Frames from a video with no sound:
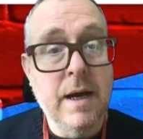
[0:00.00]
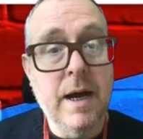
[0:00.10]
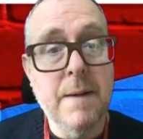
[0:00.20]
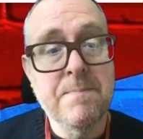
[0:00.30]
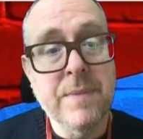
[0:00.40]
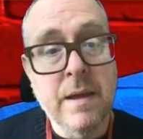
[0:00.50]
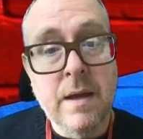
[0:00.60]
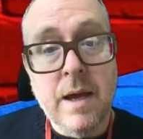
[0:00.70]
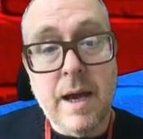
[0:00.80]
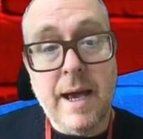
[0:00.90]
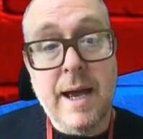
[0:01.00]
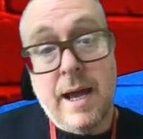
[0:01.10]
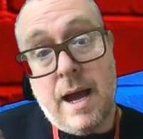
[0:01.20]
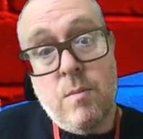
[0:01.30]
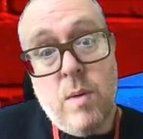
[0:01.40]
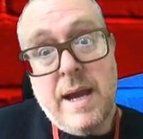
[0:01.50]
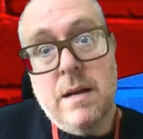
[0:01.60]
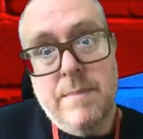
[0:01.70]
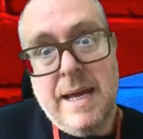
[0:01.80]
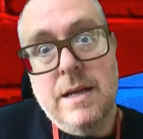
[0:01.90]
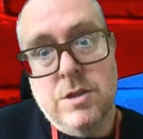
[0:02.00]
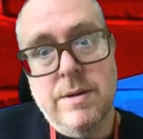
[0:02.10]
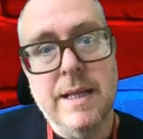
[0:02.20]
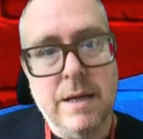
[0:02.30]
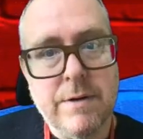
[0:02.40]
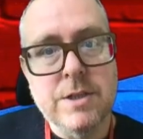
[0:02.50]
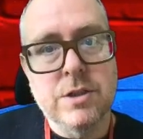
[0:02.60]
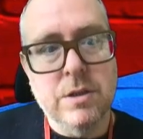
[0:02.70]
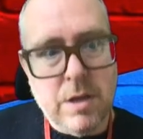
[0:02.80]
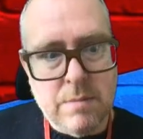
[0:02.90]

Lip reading: And we're going to be doing that very soon.